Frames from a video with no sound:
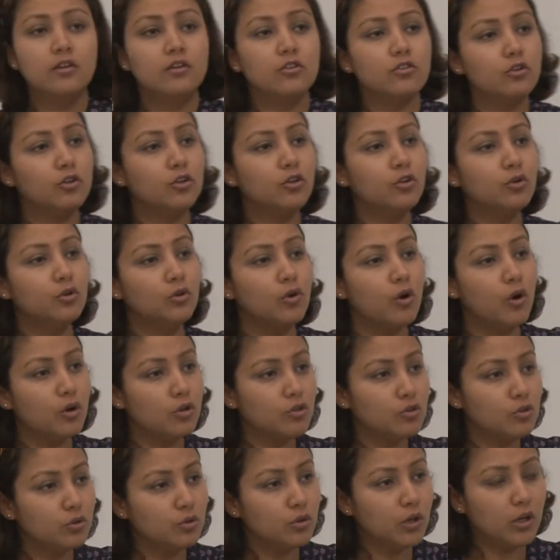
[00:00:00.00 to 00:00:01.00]
So you go
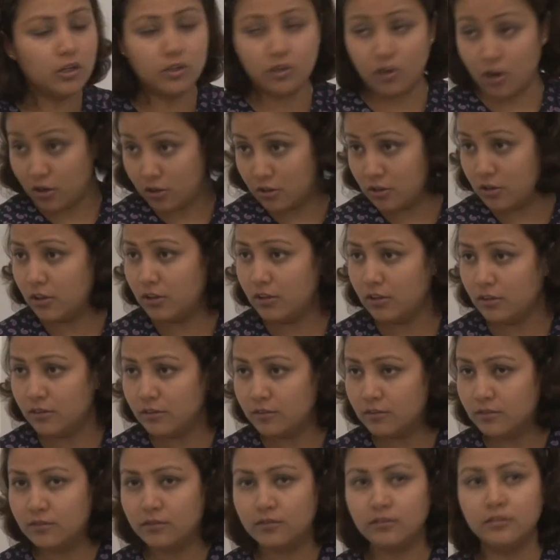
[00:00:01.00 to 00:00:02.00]
to a doctor,
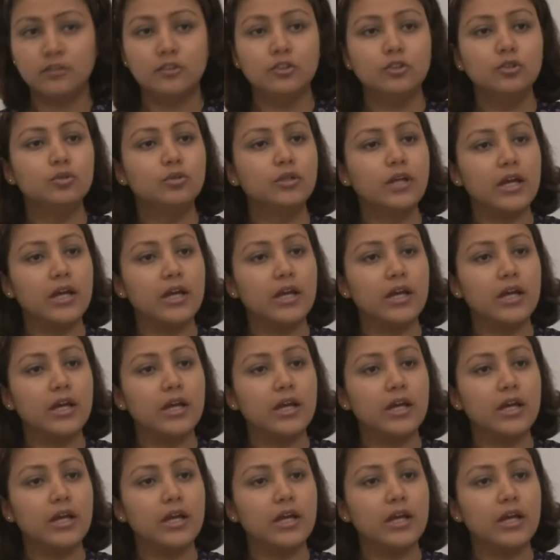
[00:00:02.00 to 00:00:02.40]
you